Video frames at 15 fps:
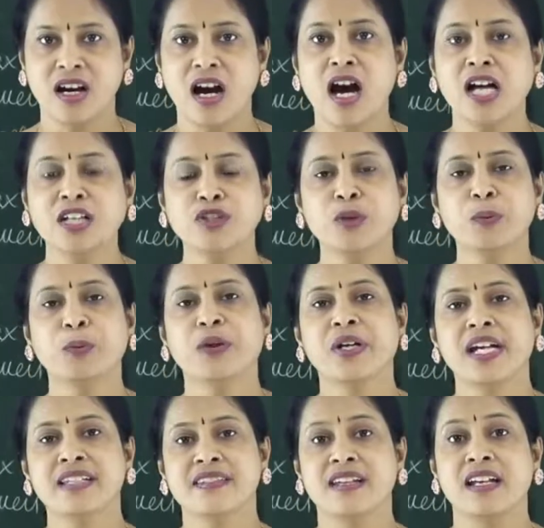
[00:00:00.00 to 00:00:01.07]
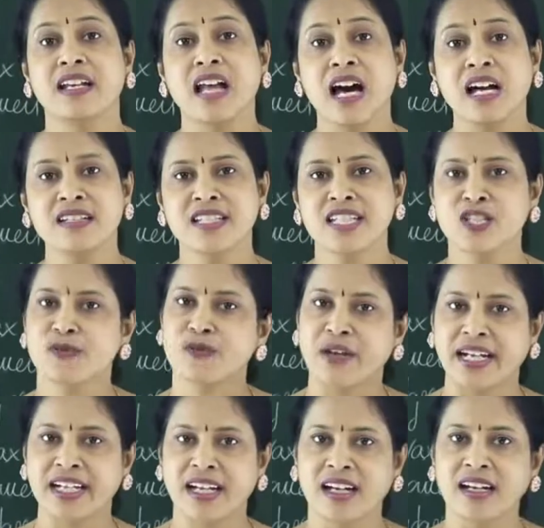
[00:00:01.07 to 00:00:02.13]
Arthropoda is the largest
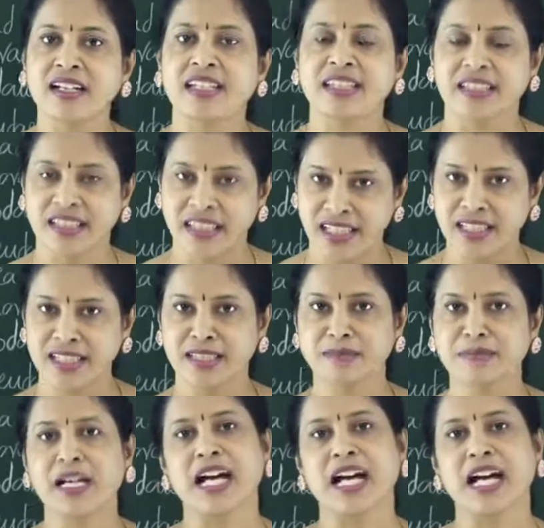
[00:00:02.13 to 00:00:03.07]
phyla in the kingdom